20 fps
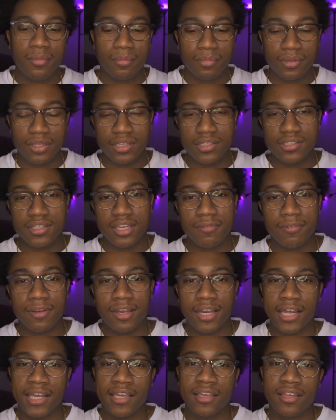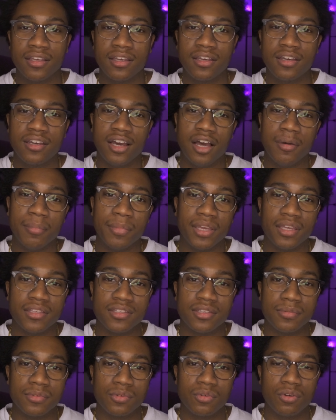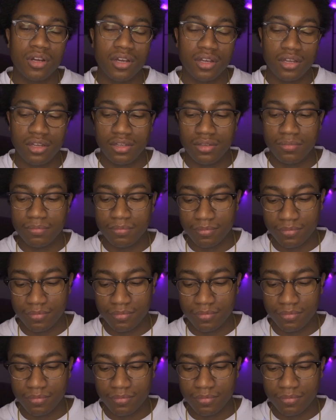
please leave a like, comment, and subscribe.